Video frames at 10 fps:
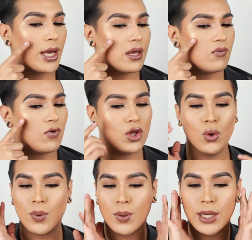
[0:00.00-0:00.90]
and
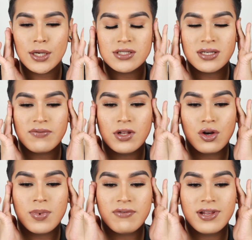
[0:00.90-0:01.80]
Voluma right here to give a
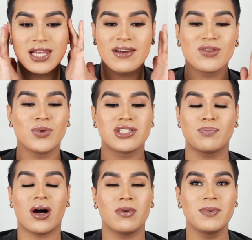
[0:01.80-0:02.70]
little bit of a lift, which is
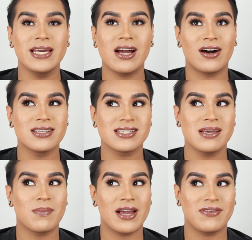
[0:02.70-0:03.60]
probably
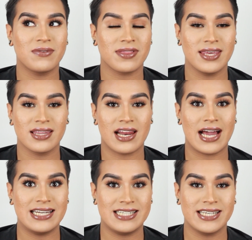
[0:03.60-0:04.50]
honestly my favorite thing that
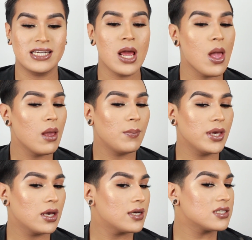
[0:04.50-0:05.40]
I did,
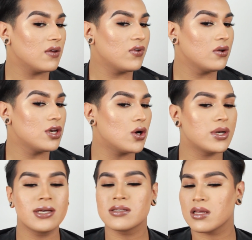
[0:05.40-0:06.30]
because if you
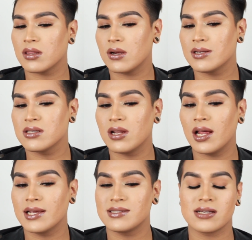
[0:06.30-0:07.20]
notice, there is a
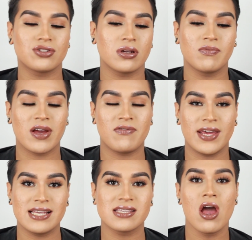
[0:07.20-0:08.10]
lot less texture of my
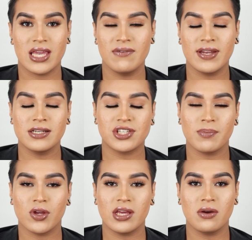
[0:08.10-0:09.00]
face. Even in
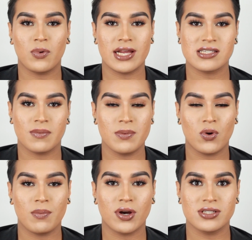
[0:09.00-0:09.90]
Gem Beauty, when I saw
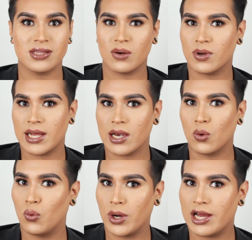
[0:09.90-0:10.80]
people in person, they were like,
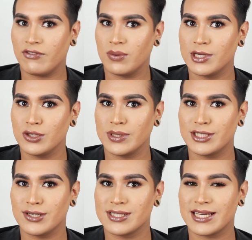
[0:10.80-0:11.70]
what have you been doing
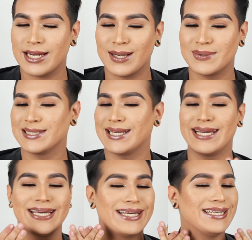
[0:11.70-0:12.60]
to your skin? And I was
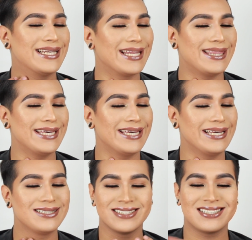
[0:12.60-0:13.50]
like,
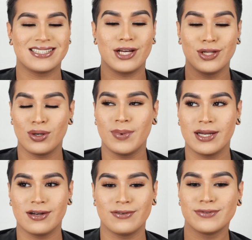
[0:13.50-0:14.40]
nothing, just a
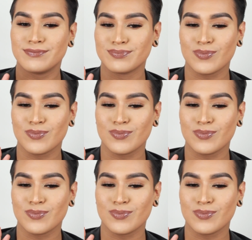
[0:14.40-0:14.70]
little